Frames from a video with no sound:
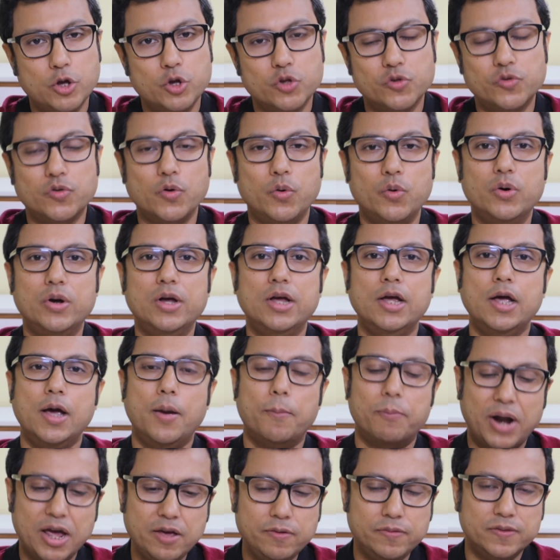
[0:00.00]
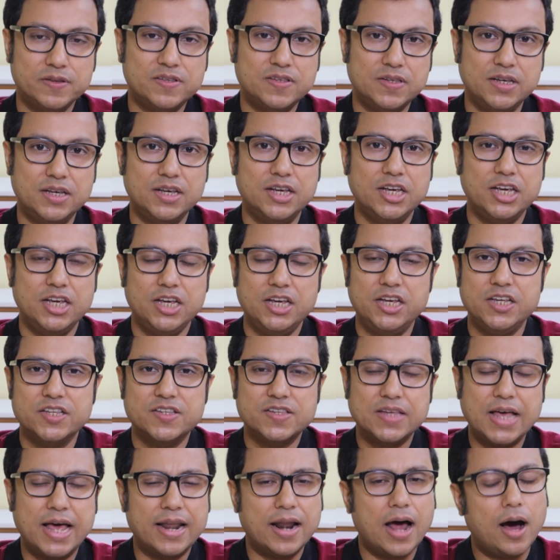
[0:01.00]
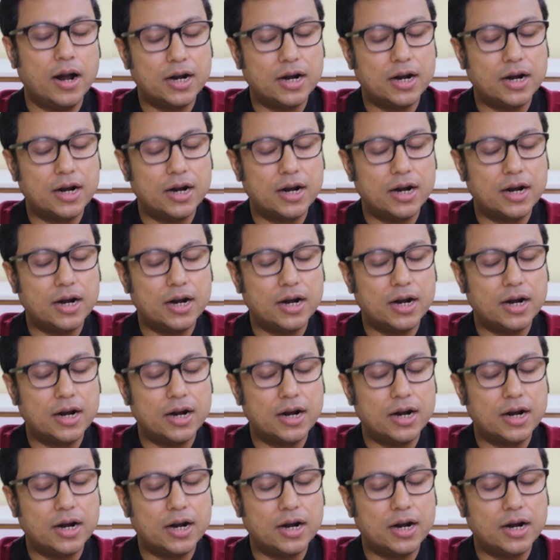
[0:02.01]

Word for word: So privacy is an